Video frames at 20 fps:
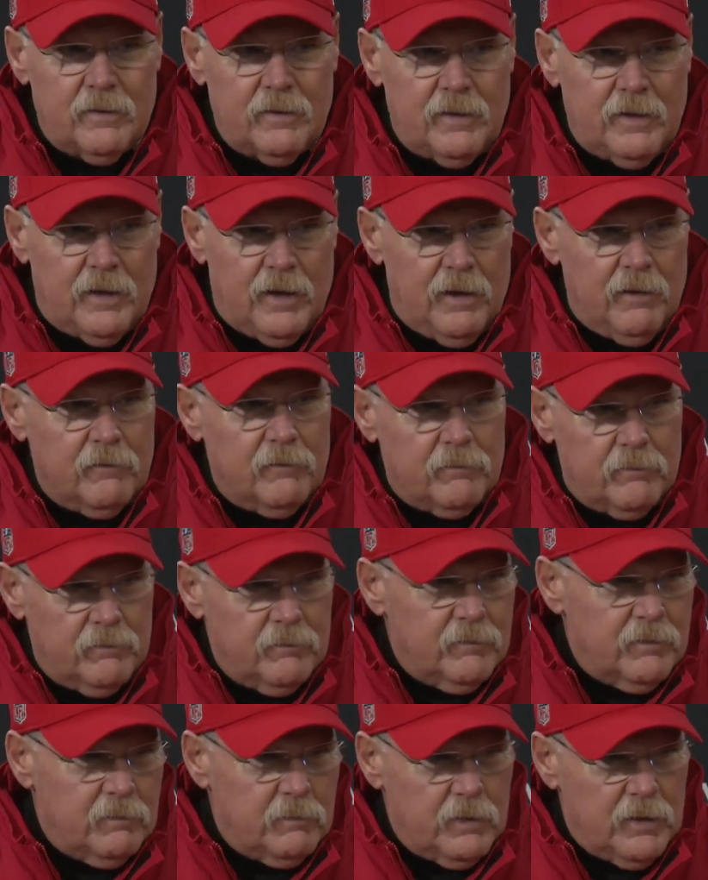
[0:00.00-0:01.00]
and I have
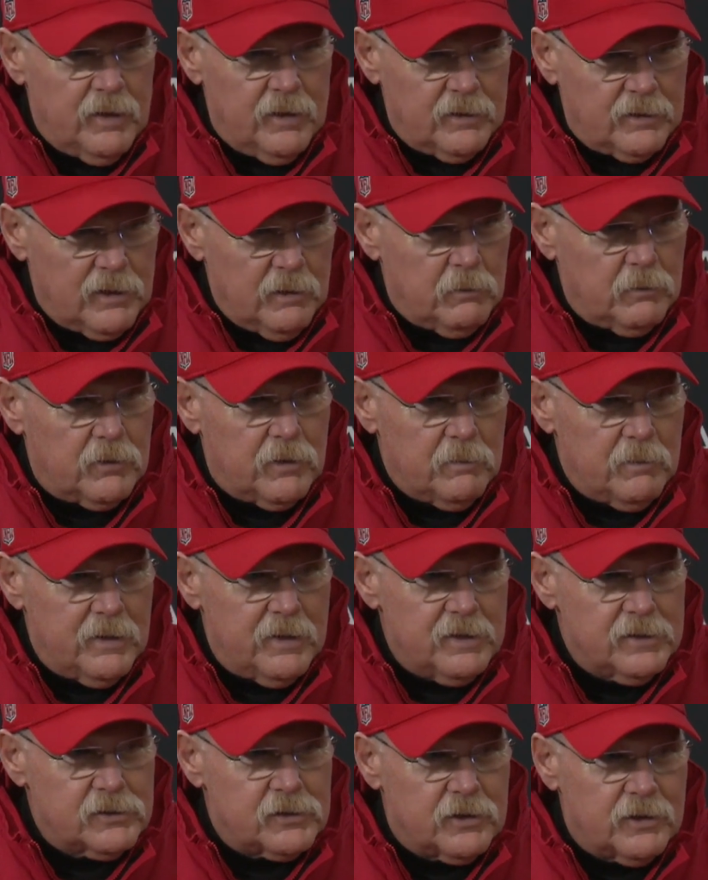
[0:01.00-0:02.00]
been on a couple
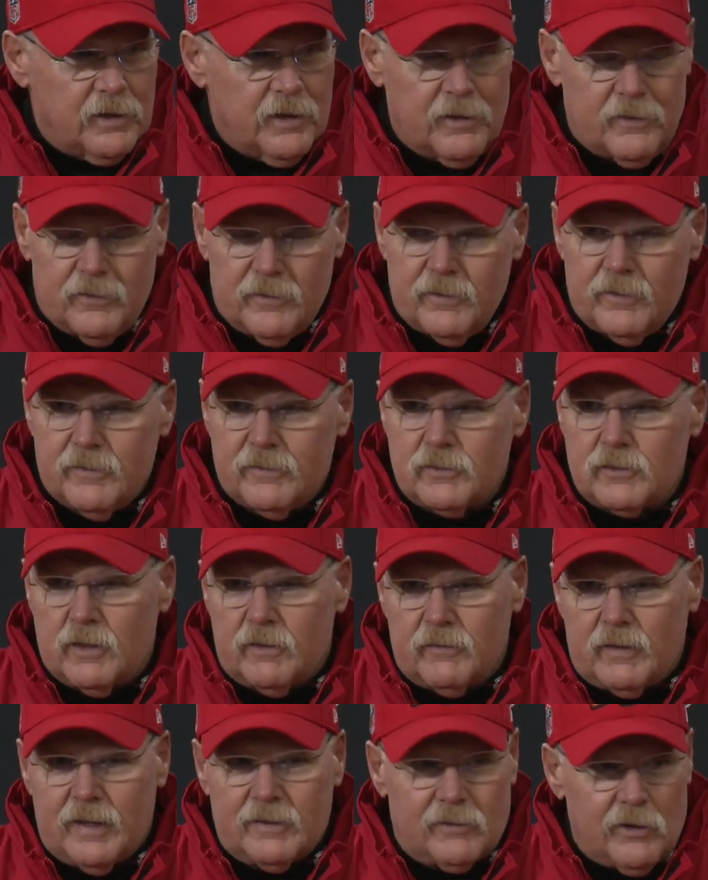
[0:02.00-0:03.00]
committees together, and so
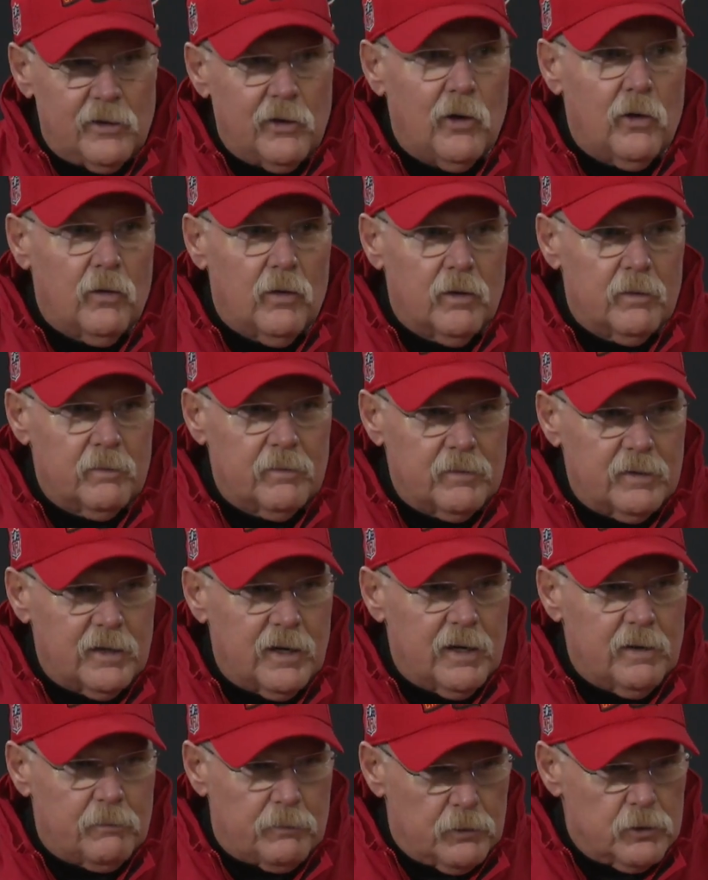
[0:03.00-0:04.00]
I've got to know him, and
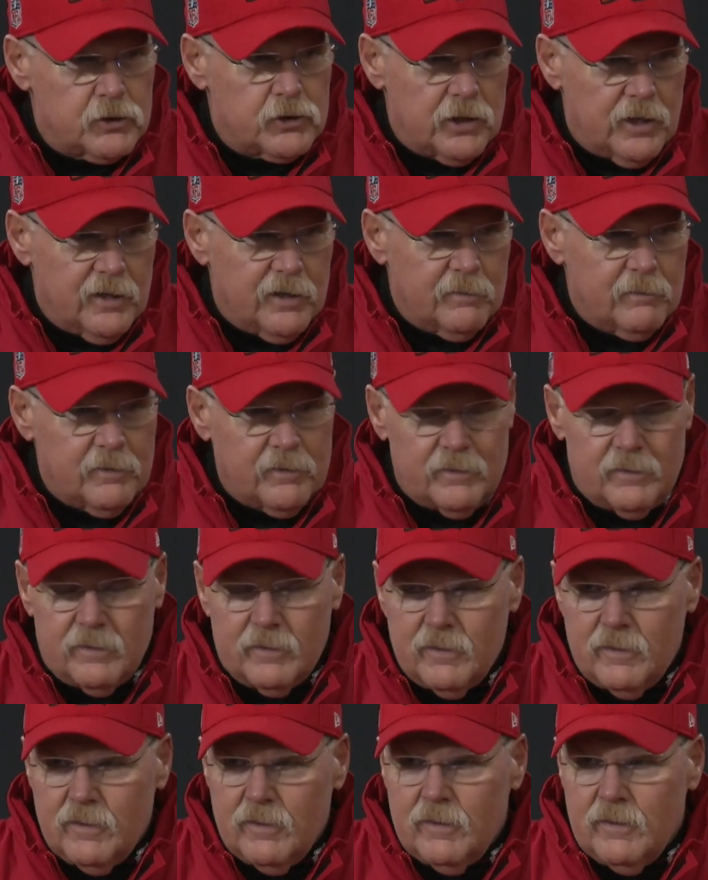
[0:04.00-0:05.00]
I appreciate him, and
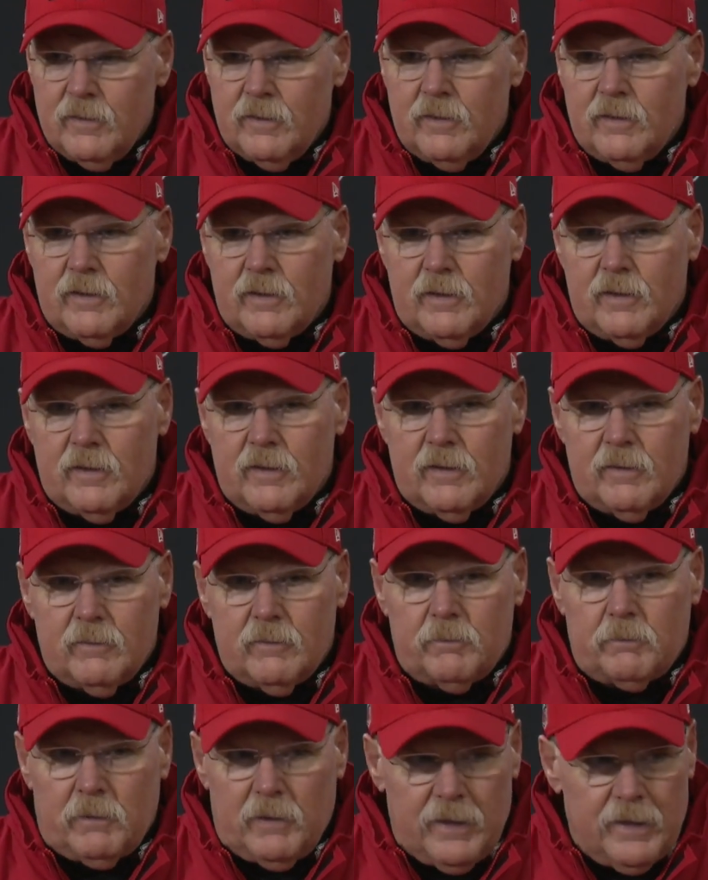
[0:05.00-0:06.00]

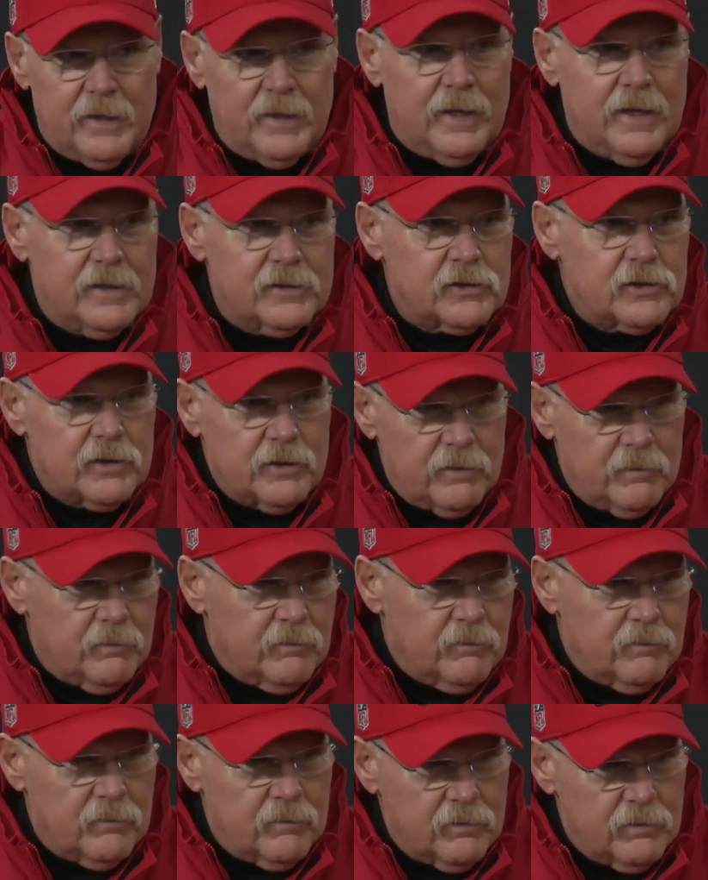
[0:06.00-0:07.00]
played against
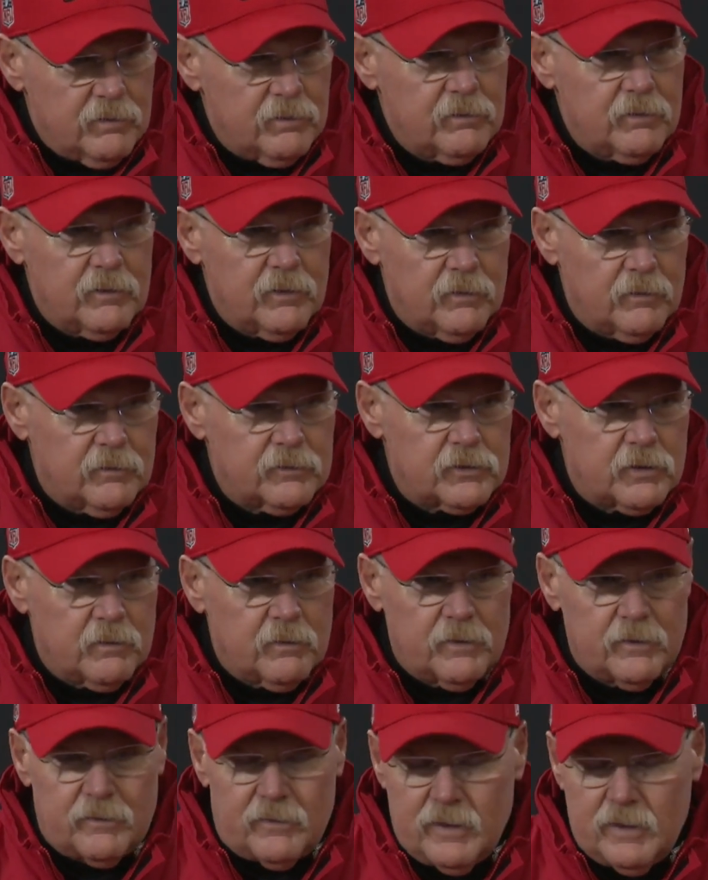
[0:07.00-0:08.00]
him, you know, with some
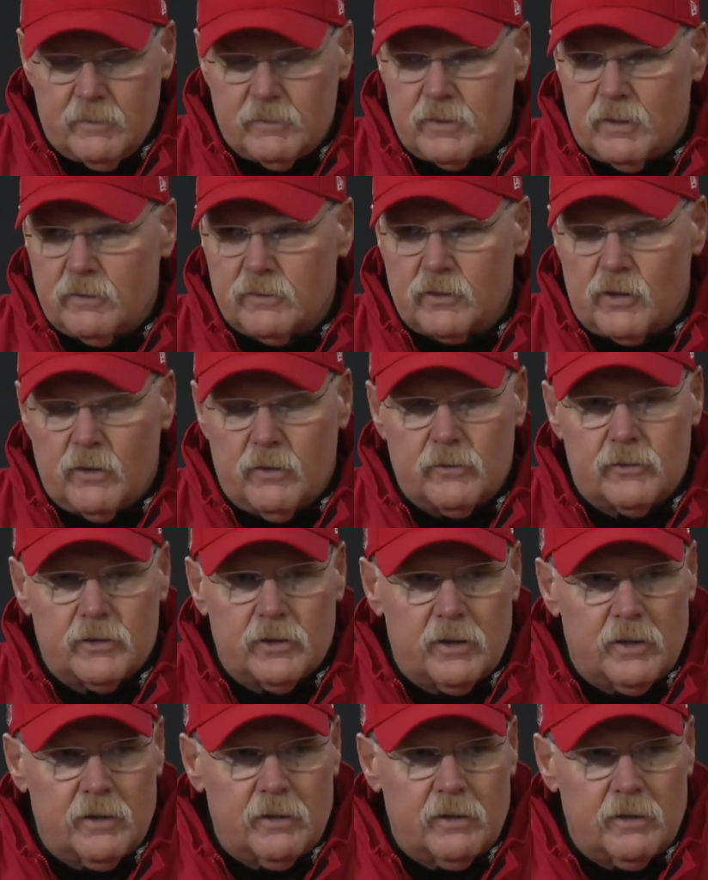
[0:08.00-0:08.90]
of the teams I was coaching,